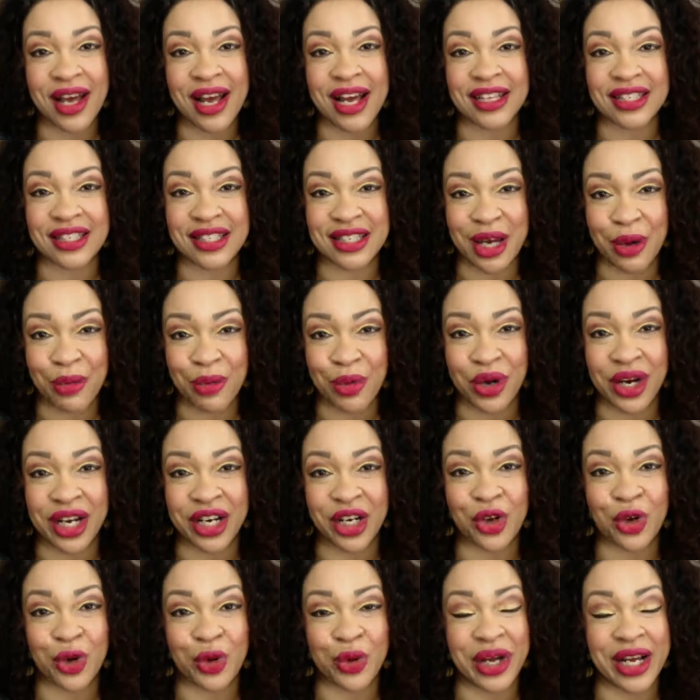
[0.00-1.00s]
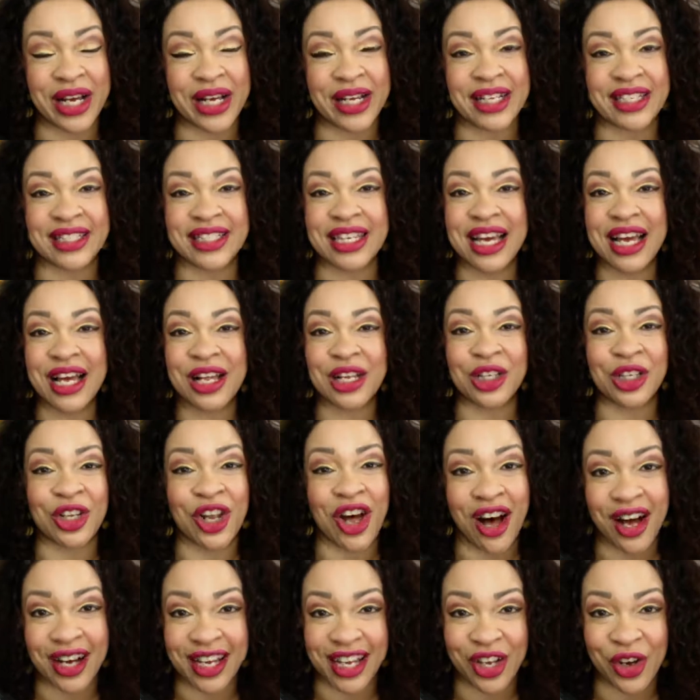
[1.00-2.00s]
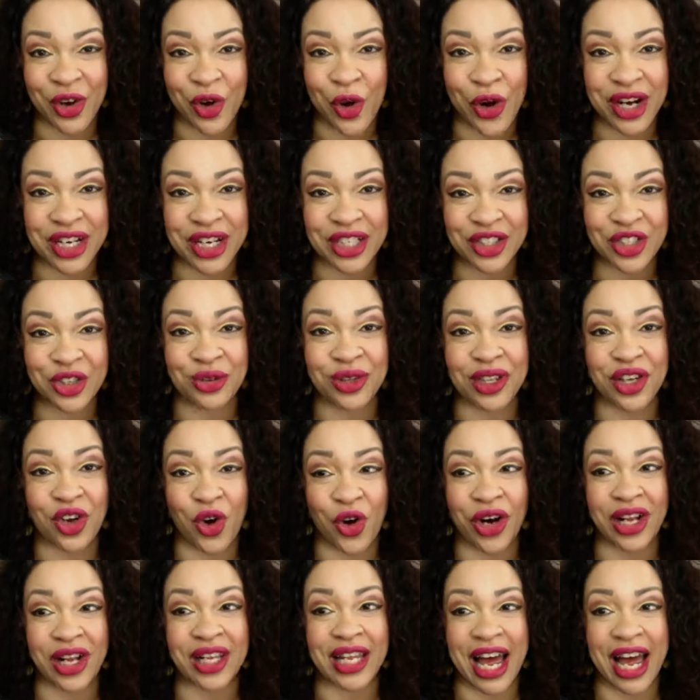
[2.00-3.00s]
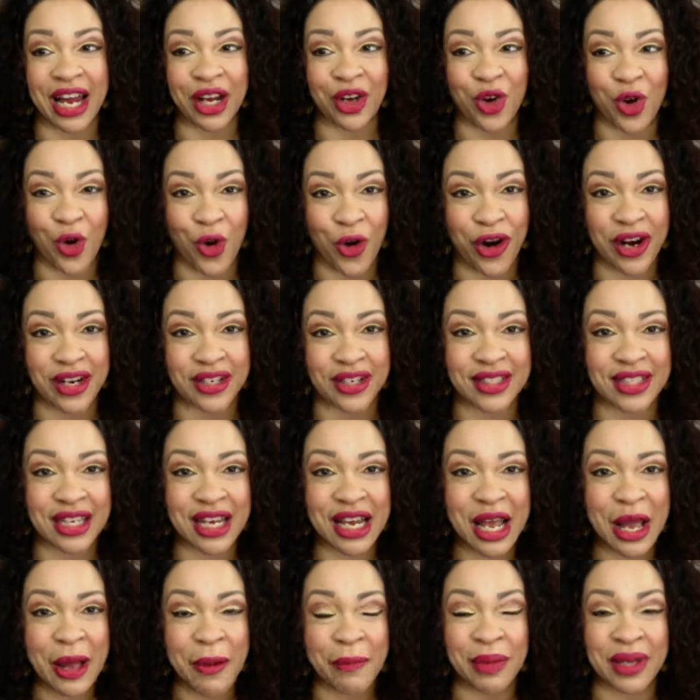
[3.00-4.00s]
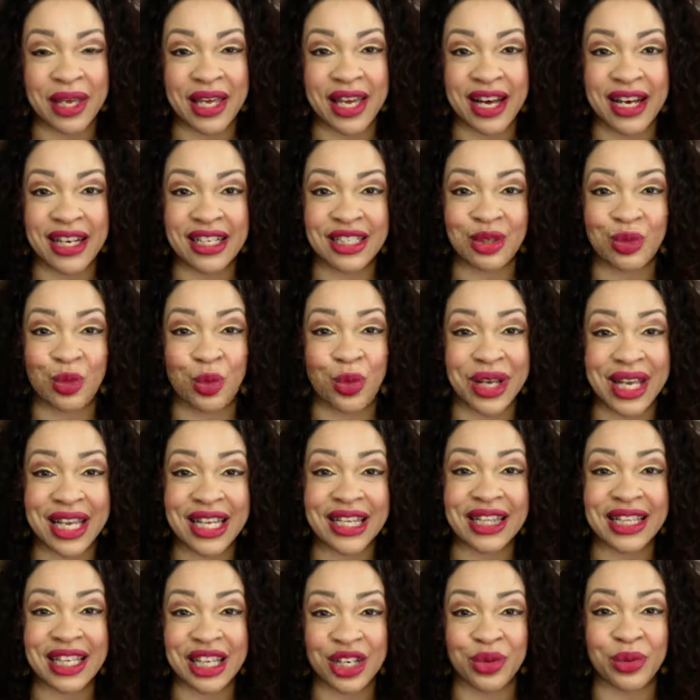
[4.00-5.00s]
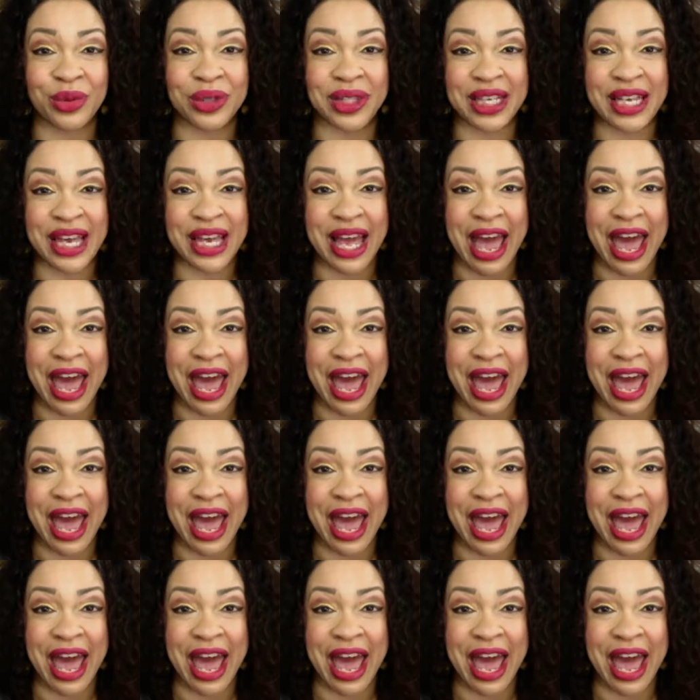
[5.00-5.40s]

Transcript: as someone who is logging on to the online course, because we literally